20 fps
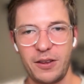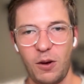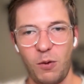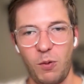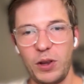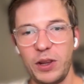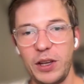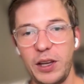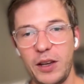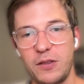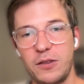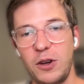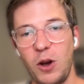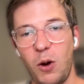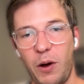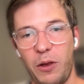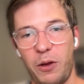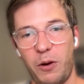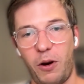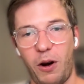there really is no
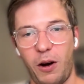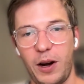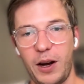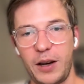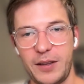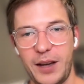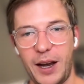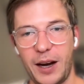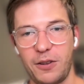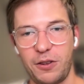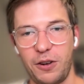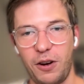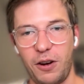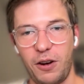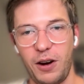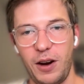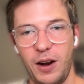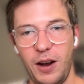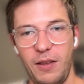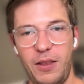other
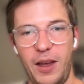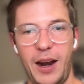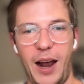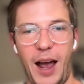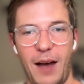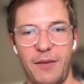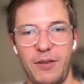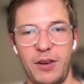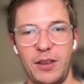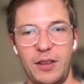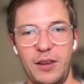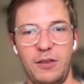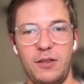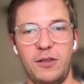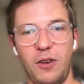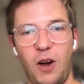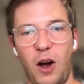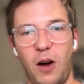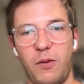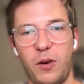architecture than having these
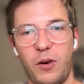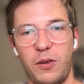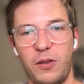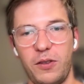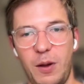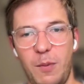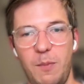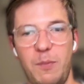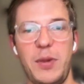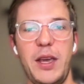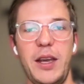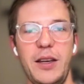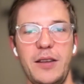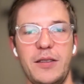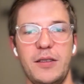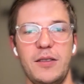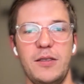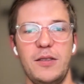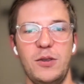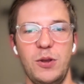solvers
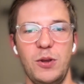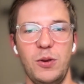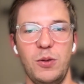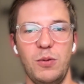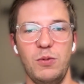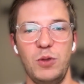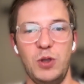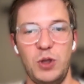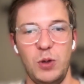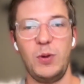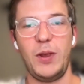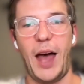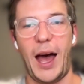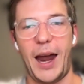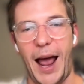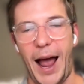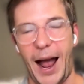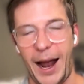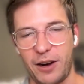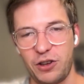compete to do that
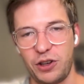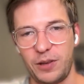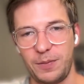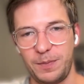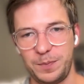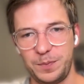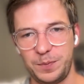action.